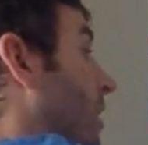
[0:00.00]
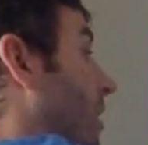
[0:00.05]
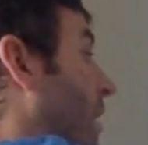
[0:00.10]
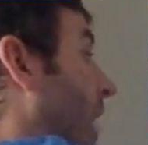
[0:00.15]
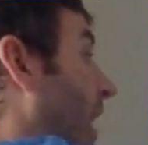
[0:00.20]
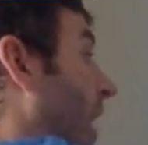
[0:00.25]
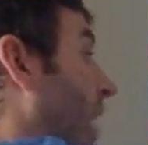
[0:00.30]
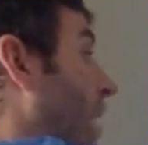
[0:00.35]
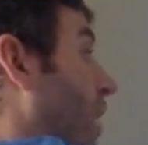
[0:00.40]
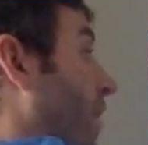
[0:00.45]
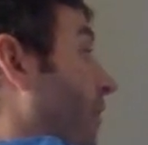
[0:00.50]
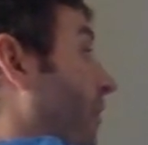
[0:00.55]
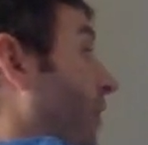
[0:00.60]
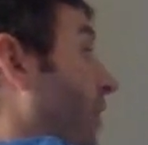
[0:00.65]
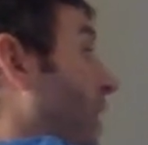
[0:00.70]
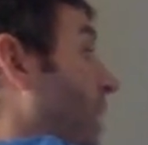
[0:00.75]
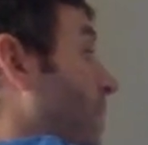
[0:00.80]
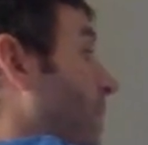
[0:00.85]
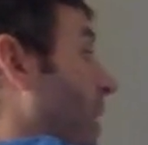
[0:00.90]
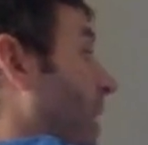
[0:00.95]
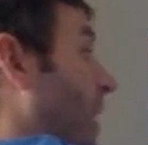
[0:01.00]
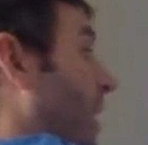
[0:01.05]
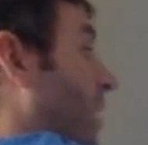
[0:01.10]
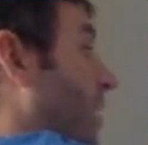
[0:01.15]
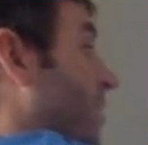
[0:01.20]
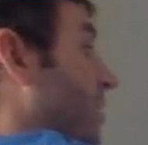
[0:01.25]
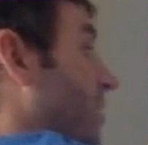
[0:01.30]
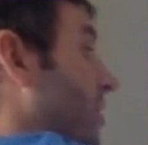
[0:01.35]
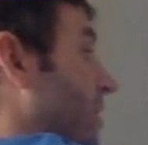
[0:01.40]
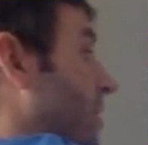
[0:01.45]
Okay,
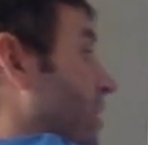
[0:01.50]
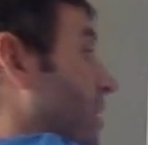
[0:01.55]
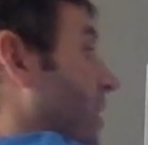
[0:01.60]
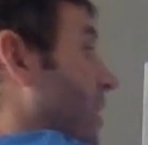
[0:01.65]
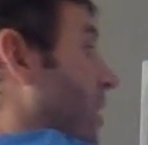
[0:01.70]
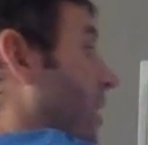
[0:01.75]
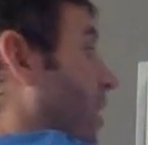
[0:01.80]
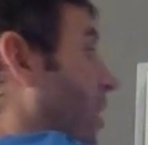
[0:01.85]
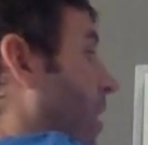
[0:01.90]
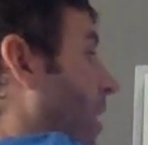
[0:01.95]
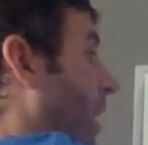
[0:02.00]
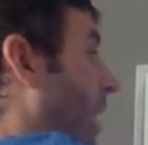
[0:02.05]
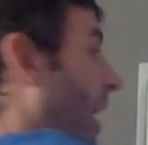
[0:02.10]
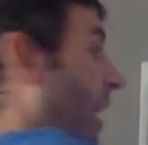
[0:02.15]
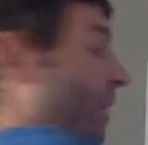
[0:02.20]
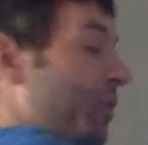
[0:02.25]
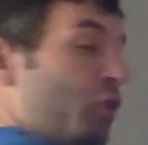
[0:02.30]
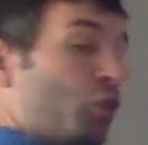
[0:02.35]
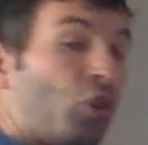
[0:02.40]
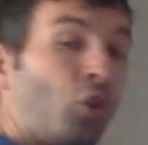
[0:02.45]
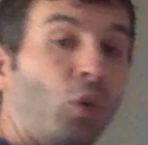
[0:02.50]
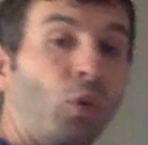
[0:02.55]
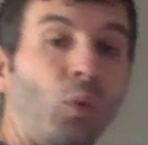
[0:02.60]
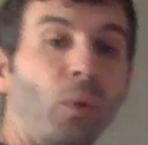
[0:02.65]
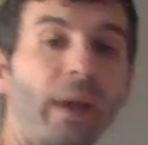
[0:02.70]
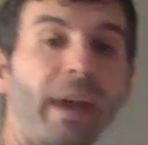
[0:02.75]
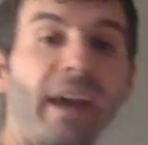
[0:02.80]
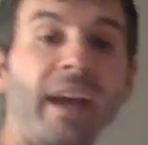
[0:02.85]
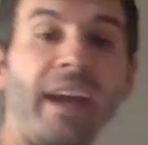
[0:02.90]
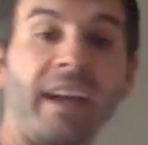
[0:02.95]
females have
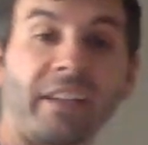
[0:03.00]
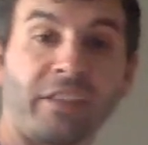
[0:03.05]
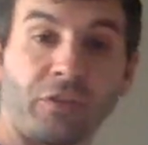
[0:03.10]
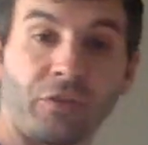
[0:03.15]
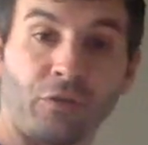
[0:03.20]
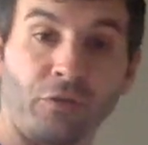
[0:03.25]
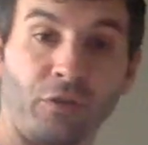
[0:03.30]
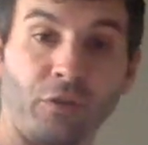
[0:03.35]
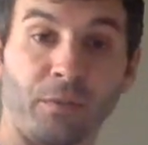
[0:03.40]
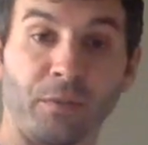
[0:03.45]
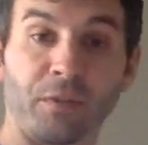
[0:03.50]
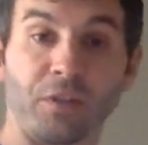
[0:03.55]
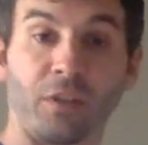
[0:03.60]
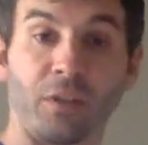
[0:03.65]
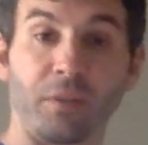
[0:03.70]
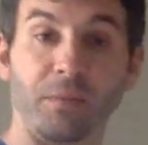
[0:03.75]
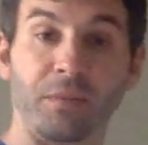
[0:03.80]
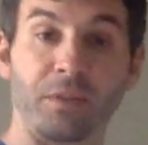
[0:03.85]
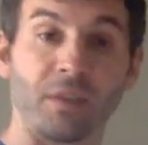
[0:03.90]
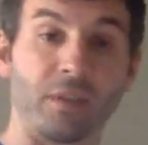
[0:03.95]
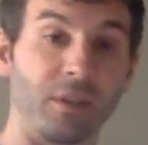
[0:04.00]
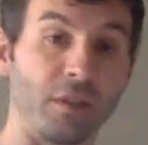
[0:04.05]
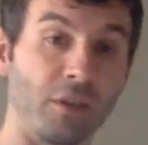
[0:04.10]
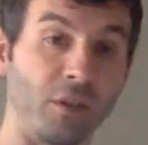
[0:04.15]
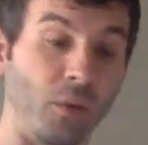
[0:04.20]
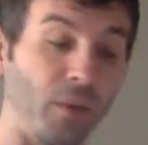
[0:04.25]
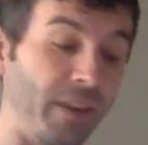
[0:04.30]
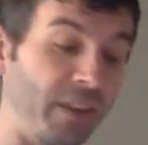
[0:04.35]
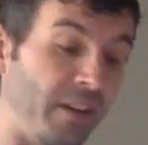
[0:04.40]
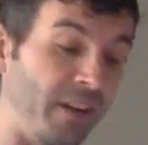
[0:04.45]
two X chromosomes,
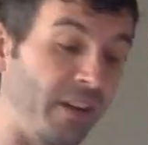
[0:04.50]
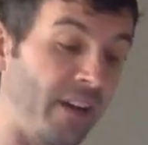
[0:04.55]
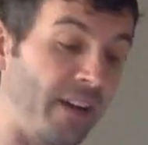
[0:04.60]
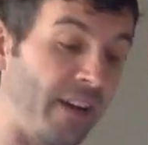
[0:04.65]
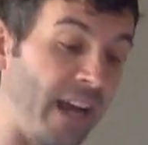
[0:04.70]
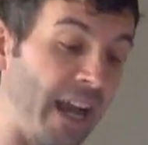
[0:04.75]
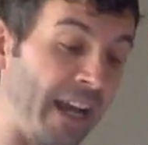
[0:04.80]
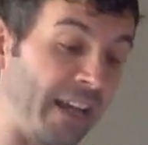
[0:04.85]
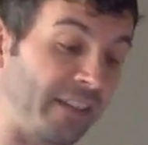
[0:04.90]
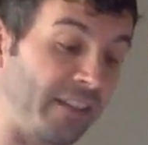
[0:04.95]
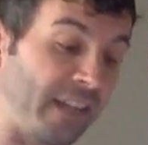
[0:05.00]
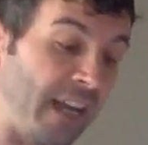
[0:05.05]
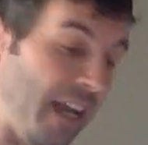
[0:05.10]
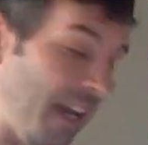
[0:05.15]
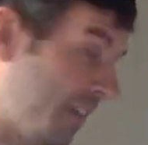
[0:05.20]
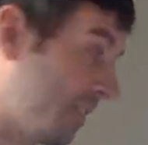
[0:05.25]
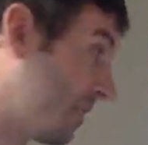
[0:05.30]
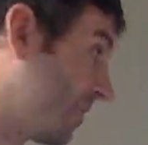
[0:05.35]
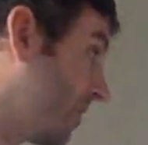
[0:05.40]
so they are XX.